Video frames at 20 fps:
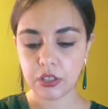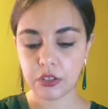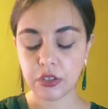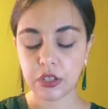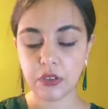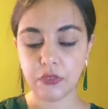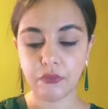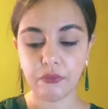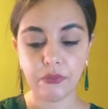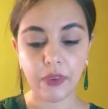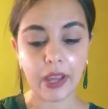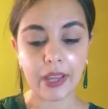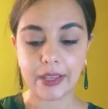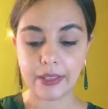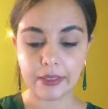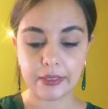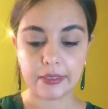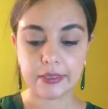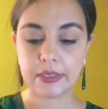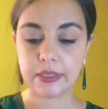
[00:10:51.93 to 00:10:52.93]
You're going to
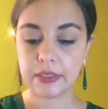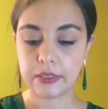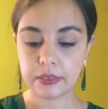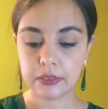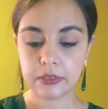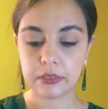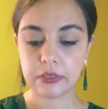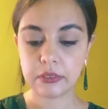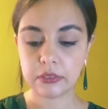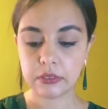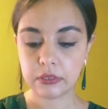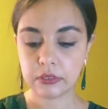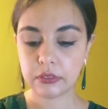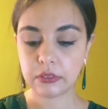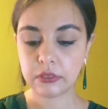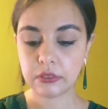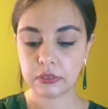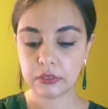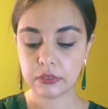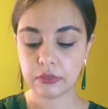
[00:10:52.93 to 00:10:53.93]
fight
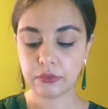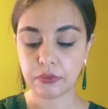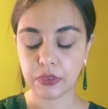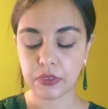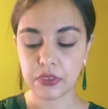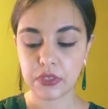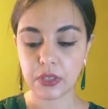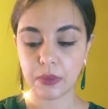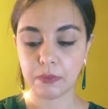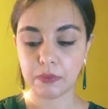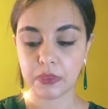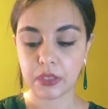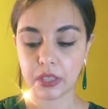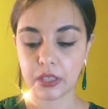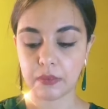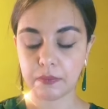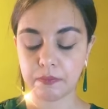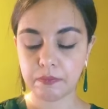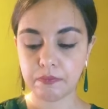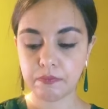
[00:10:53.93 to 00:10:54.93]
for
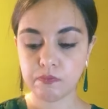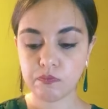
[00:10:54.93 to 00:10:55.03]
something.